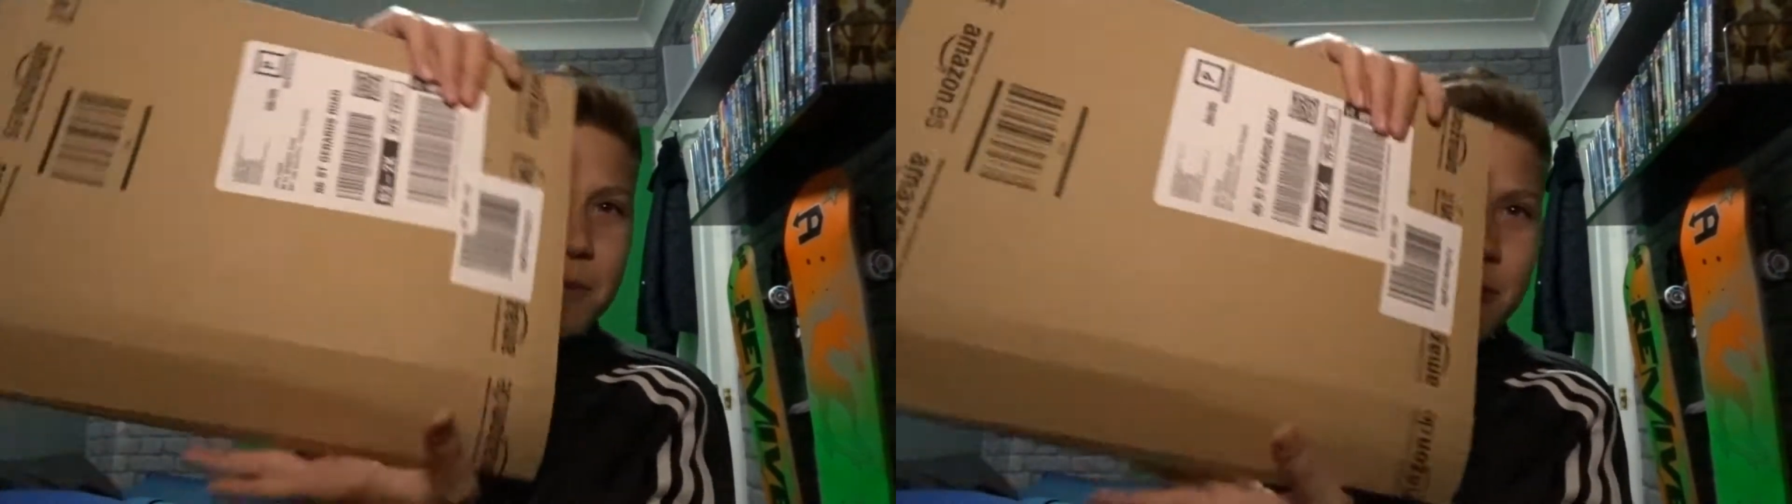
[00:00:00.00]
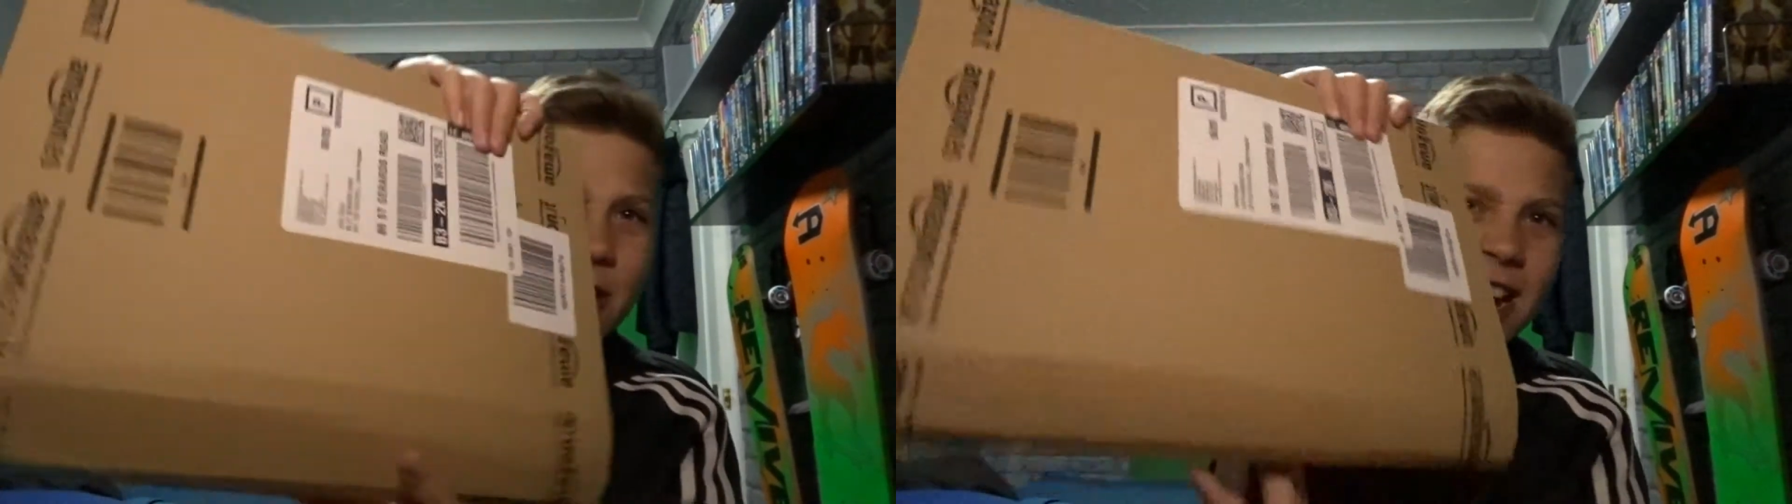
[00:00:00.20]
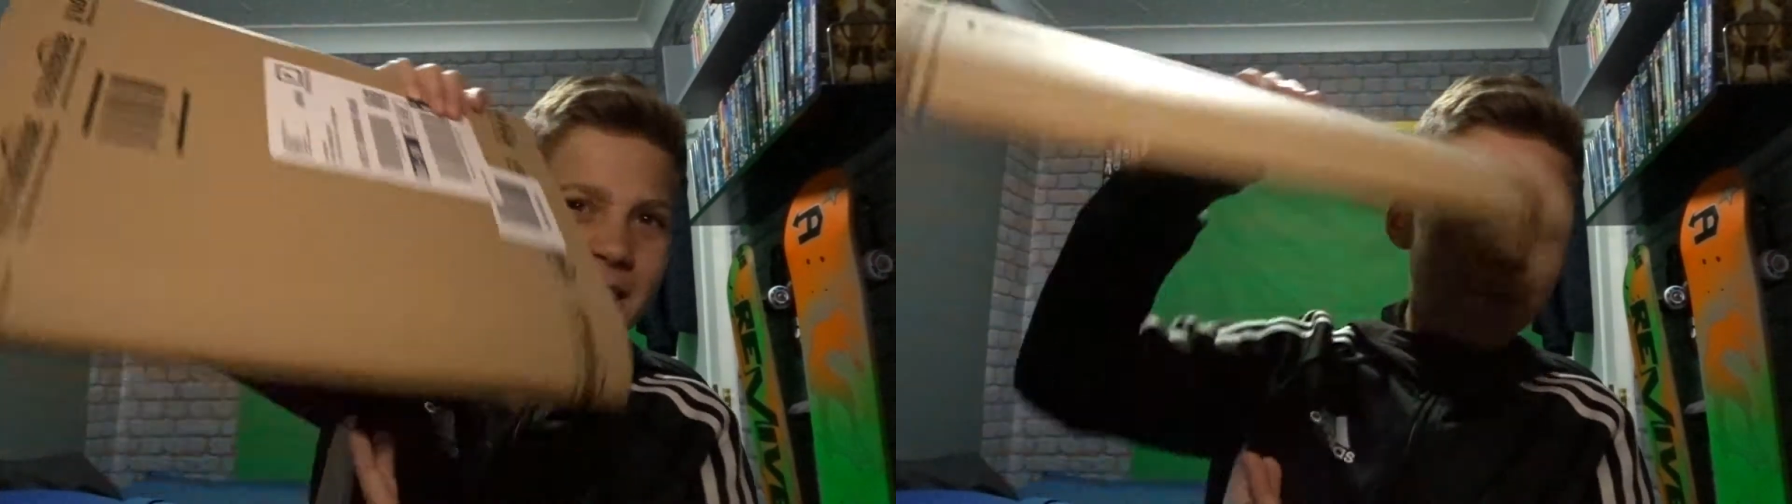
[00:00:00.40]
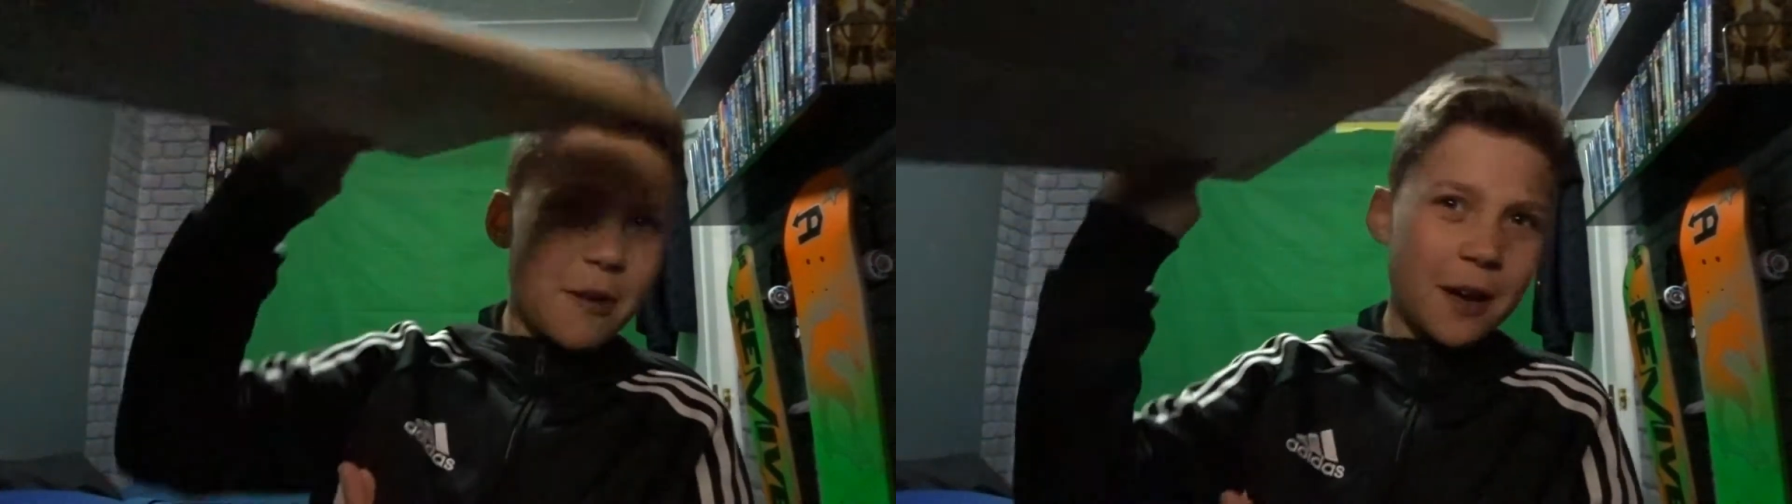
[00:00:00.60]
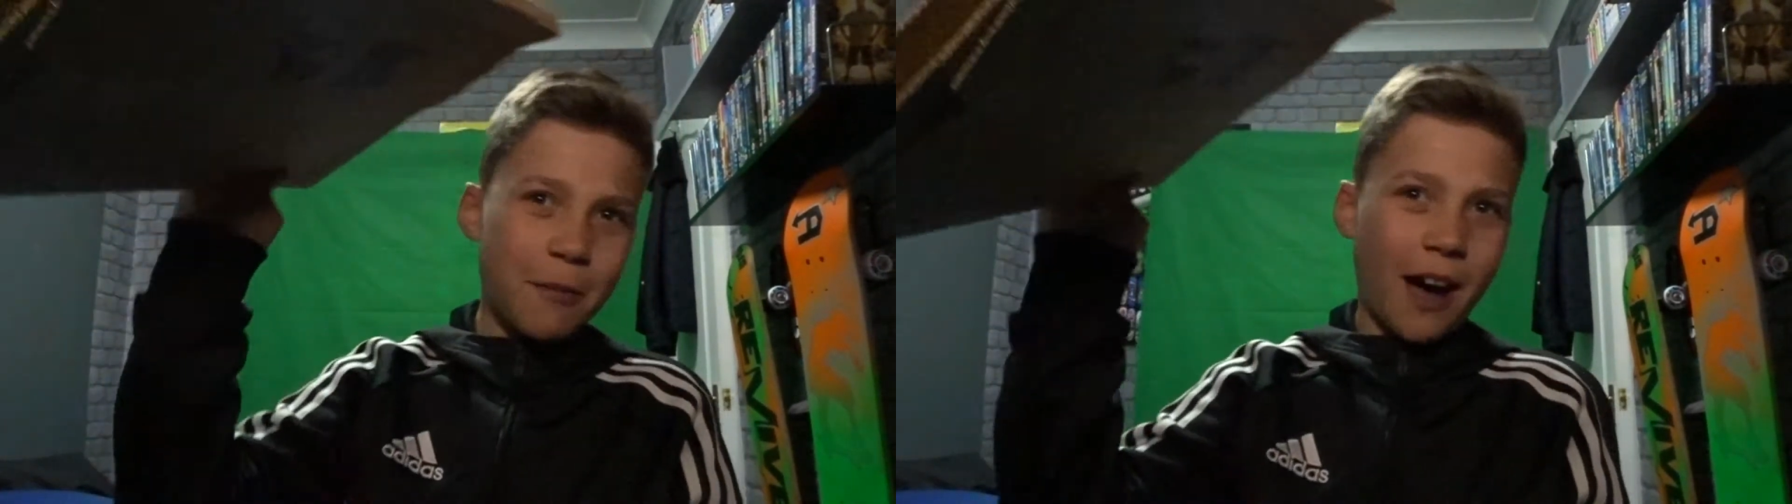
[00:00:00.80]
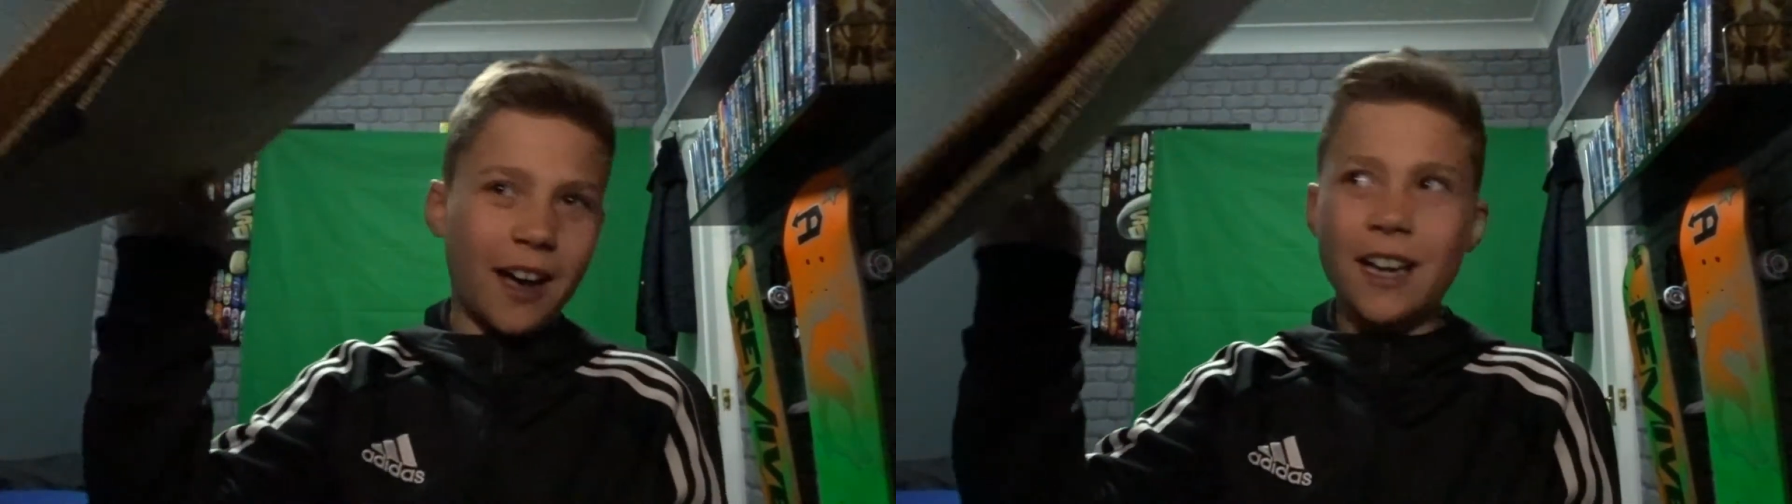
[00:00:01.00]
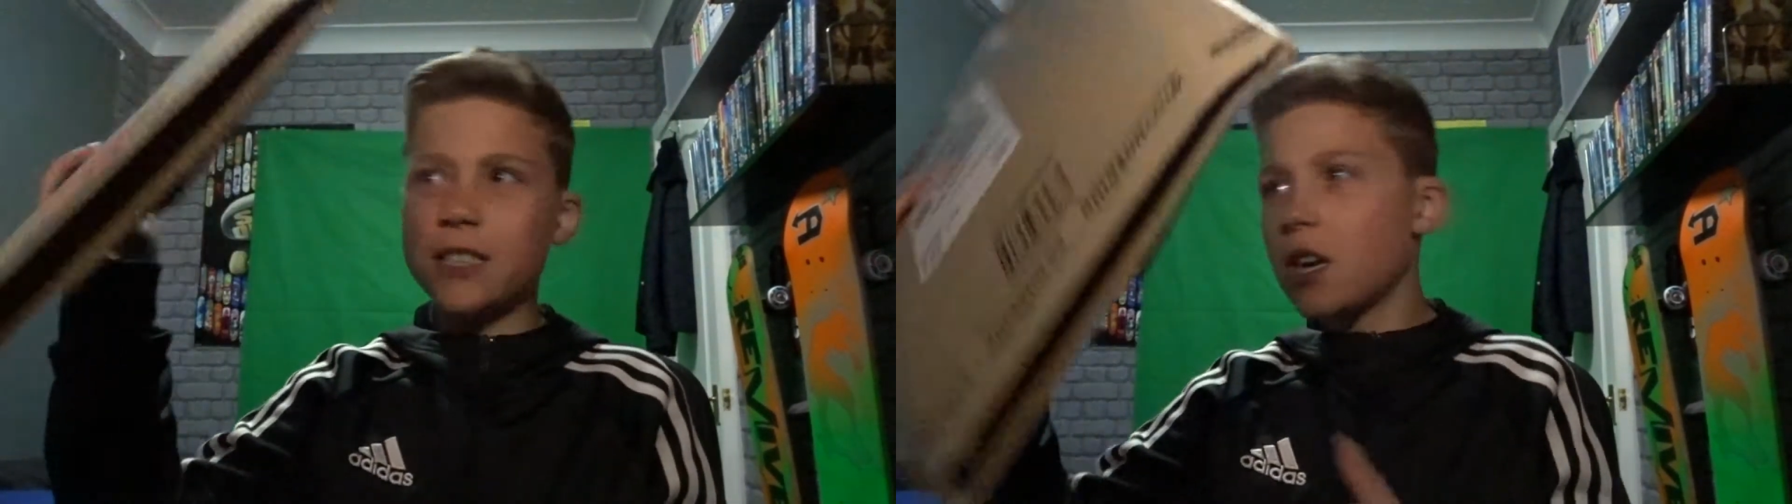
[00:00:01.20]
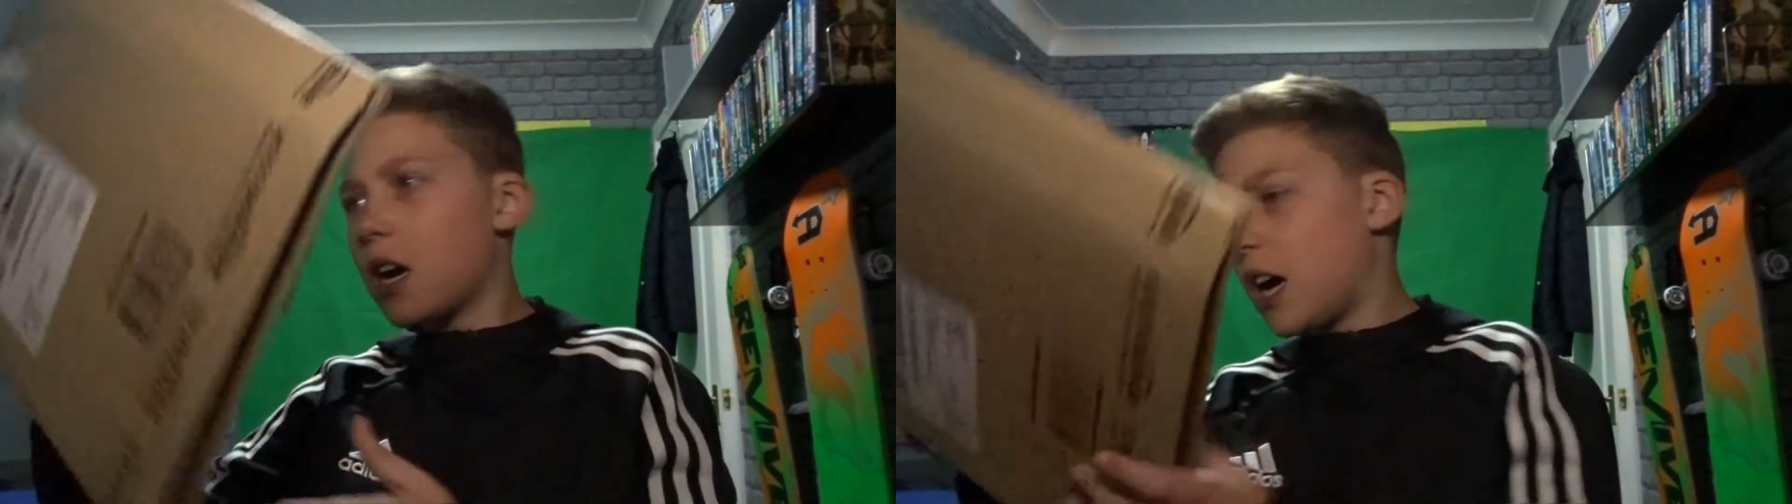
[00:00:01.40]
really big package,